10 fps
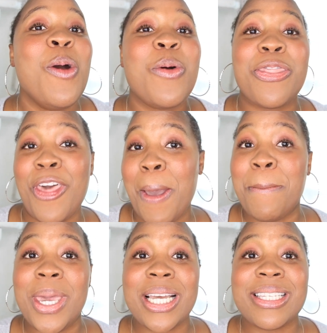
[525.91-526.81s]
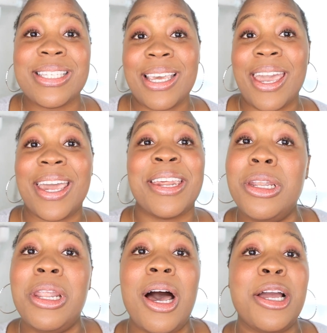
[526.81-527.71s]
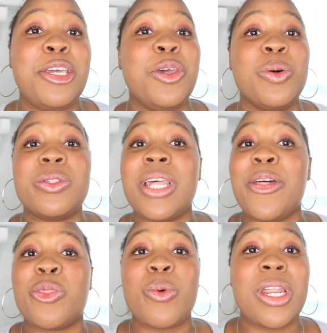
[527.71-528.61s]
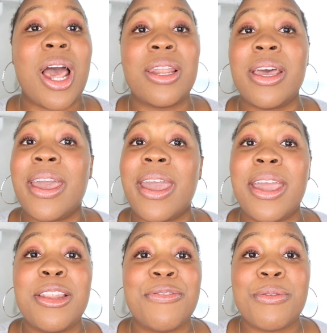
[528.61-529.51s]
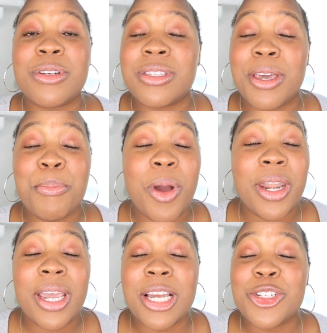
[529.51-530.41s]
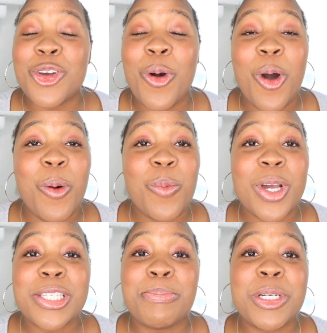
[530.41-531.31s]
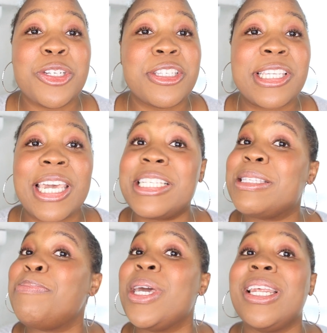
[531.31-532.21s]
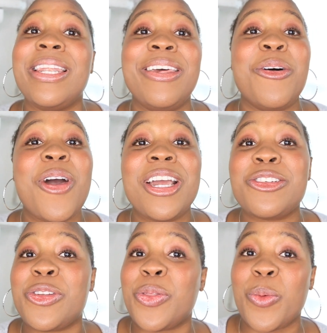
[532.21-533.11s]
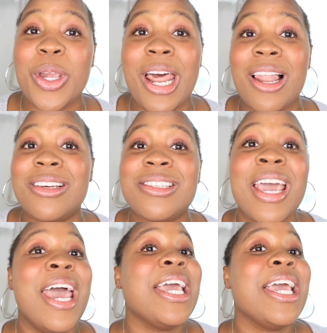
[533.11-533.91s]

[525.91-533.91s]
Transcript: With that being said, look, use that $3.84 product at your own risk, but just spend a little extra $3.